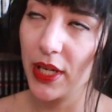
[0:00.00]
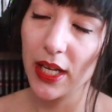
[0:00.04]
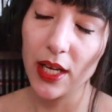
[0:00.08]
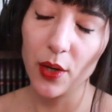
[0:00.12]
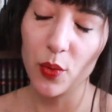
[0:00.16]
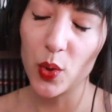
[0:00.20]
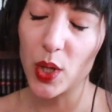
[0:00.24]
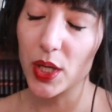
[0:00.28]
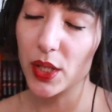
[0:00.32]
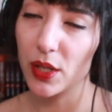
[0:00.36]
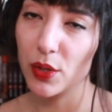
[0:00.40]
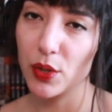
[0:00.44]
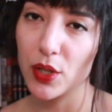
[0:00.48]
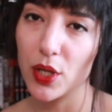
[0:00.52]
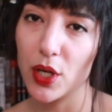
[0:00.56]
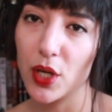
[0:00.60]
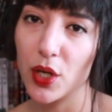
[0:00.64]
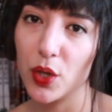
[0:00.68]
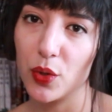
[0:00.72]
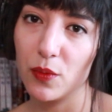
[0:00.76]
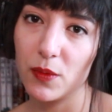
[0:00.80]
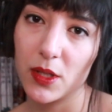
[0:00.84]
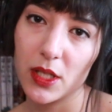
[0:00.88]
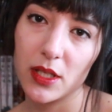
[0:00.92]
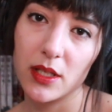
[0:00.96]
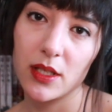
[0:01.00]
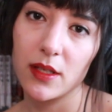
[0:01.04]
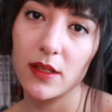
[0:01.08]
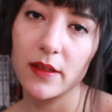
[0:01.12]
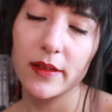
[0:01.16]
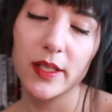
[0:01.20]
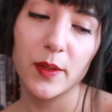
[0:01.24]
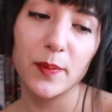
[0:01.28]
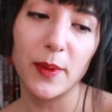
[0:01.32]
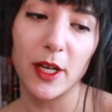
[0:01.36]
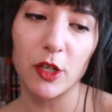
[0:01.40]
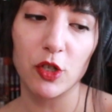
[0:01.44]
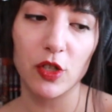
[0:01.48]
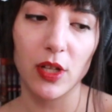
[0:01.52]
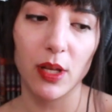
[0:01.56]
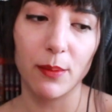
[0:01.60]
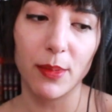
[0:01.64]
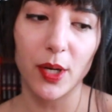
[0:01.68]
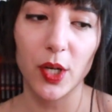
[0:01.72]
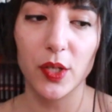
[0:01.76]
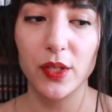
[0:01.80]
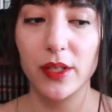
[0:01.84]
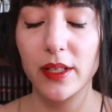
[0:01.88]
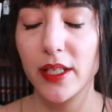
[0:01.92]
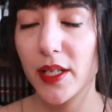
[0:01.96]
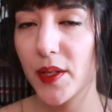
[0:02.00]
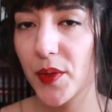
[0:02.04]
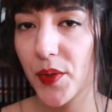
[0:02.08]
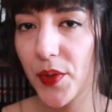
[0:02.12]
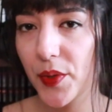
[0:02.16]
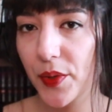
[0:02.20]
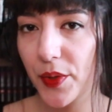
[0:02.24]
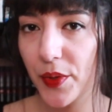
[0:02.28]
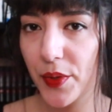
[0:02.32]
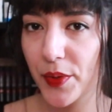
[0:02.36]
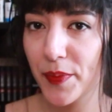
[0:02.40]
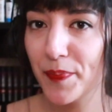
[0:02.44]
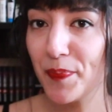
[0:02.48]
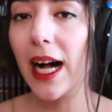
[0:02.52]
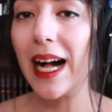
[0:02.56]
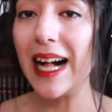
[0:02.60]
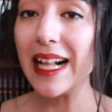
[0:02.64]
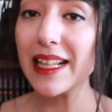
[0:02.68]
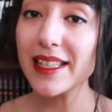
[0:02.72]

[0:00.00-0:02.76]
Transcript: really want to know what's so special about Nezu.